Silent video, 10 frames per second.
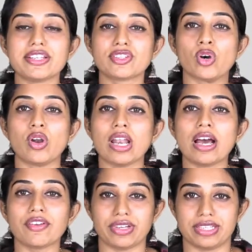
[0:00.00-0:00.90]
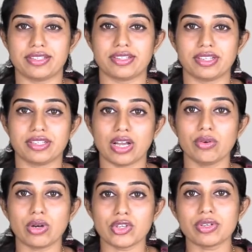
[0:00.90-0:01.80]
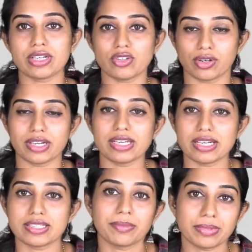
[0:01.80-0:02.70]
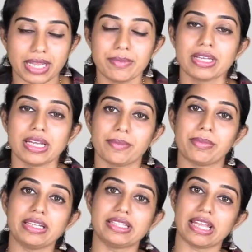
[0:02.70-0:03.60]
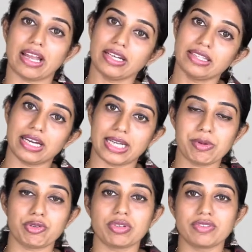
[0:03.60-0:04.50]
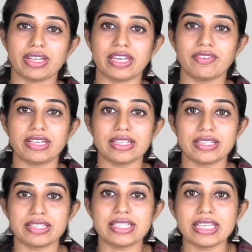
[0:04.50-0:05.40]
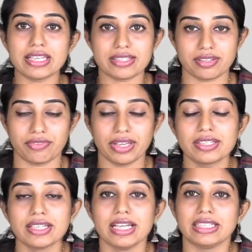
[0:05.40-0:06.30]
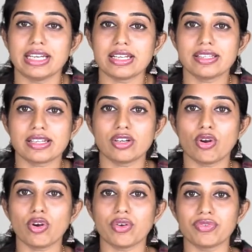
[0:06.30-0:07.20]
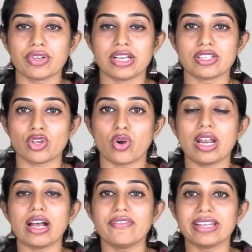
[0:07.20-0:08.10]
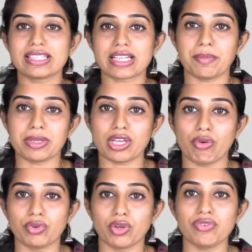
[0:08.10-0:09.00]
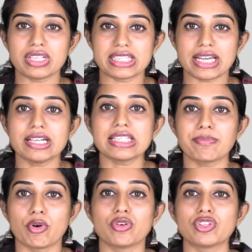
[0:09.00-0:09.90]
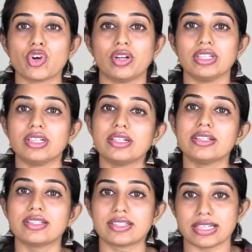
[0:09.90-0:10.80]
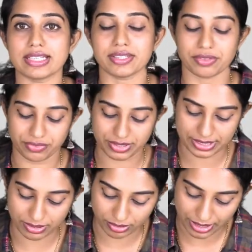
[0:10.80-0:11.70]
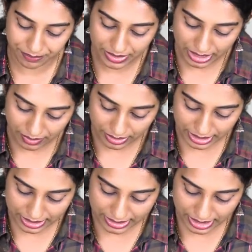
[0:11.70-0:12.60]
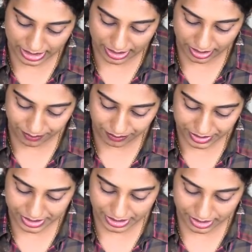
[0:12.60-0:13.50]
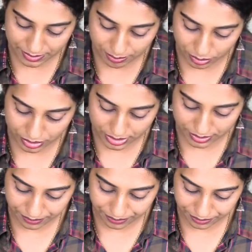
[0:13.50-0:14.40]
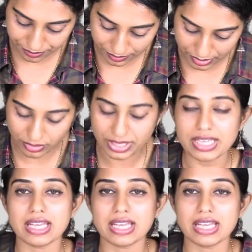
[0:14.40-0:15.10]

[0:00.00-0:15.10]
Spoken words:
solar winds. Now also it is occurring at some time, but at that time it was very serious effect. That is, there is a lot of solar winds coming out of sunspots on the earth's sun surface. Okay, we can see here sunspots. Okay,